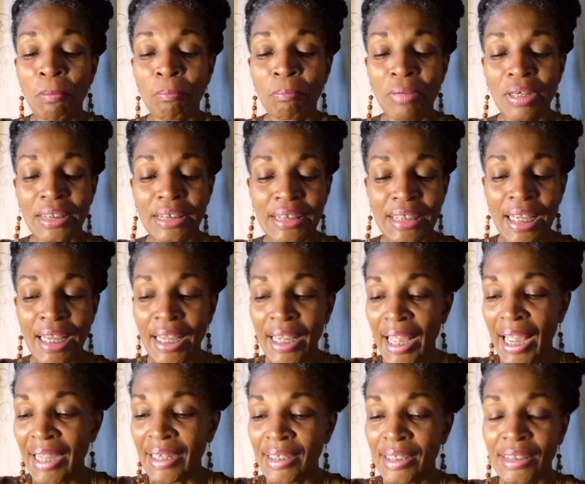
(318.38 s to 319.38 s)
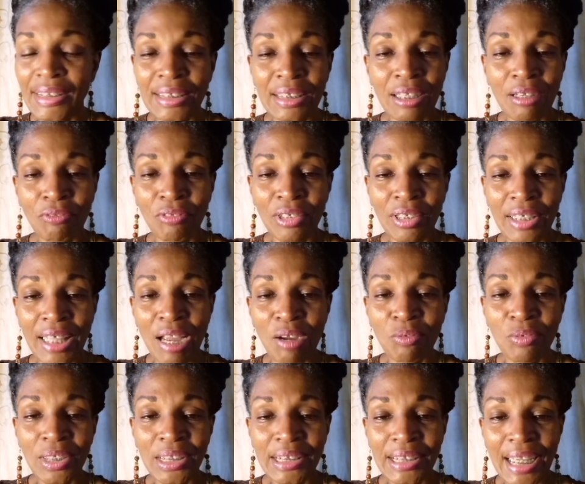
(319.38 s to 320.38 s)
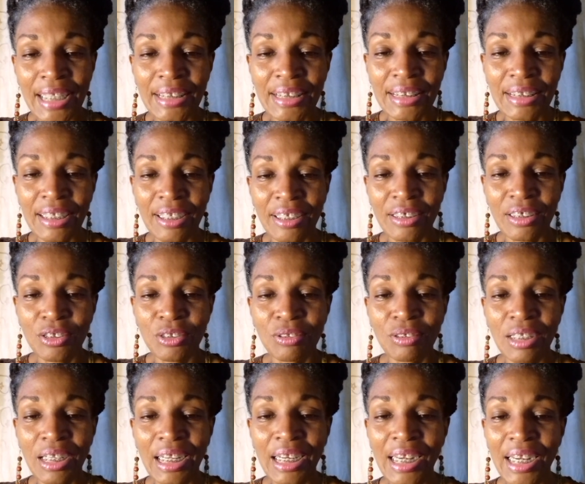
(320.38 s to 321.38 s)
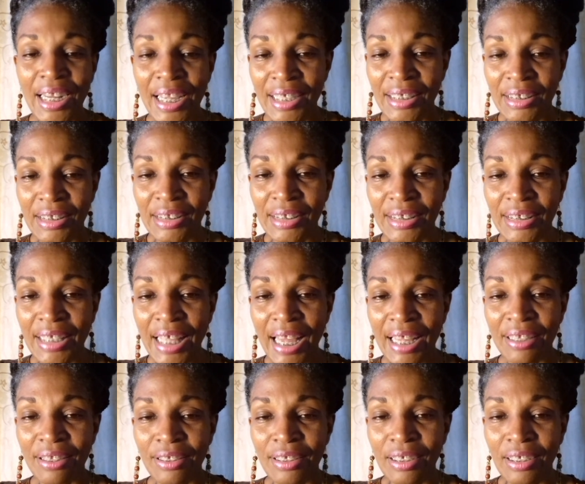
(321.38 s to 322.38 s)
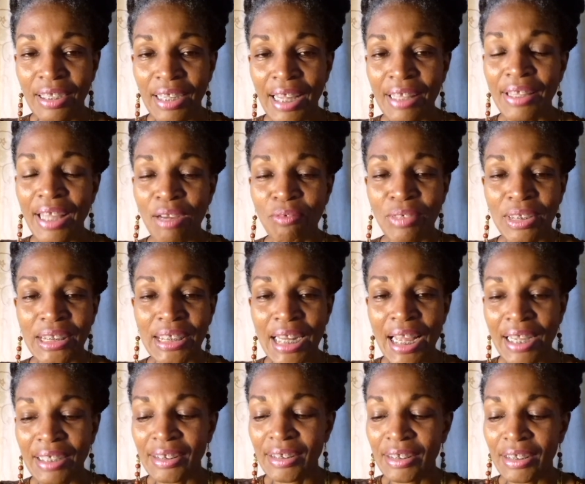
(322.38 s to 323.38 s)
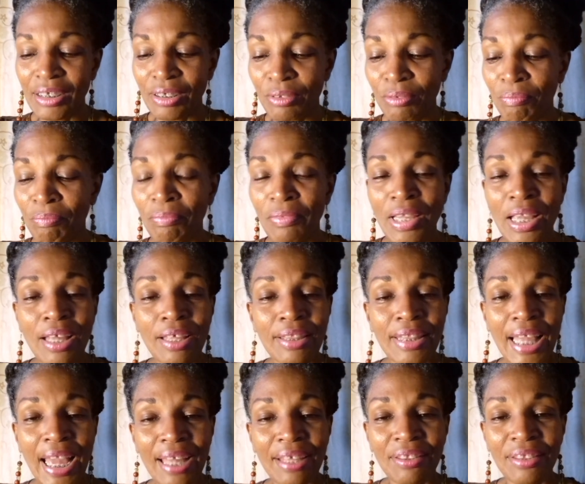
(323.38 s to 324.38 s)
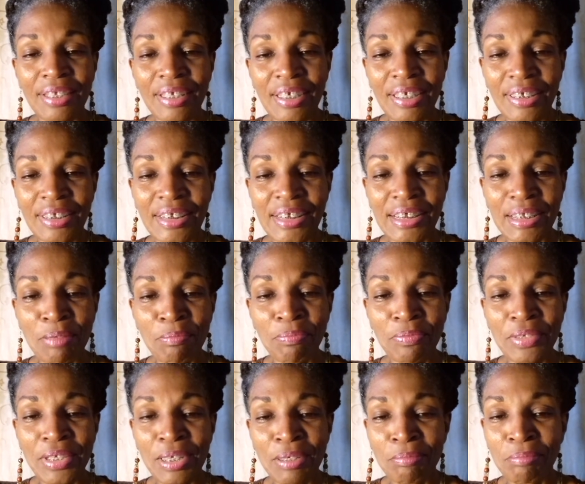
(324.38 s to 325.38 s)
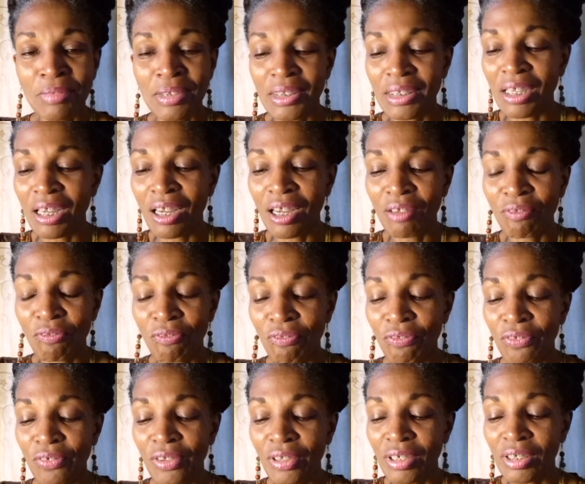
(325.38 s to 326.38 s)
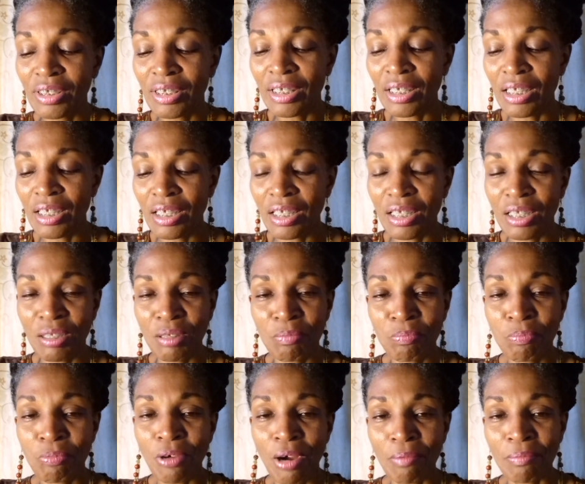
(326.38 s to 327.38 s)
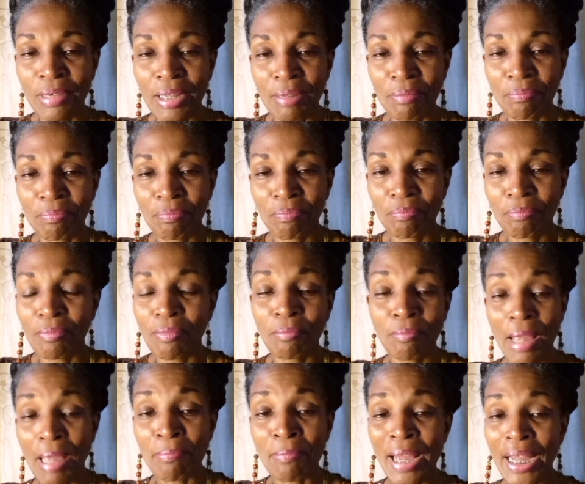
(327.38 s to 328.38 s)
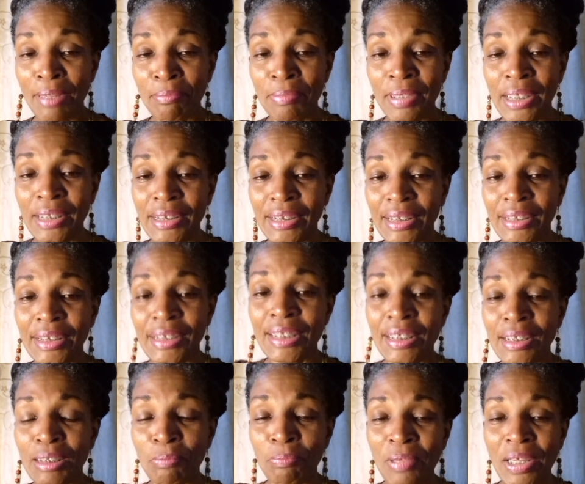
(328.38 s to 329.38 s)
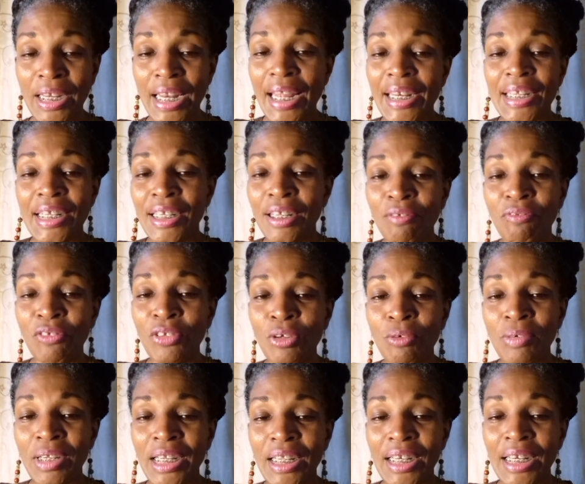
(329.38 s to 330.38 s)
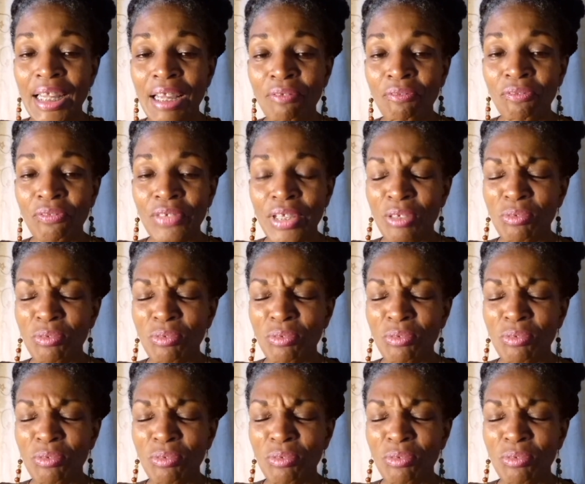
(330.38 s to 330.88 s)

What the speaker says: But I discovered that once I started to cleanse, and that was last year, that the symptoms of the problem, my back pain, just disappeared. I didn't even know when it left.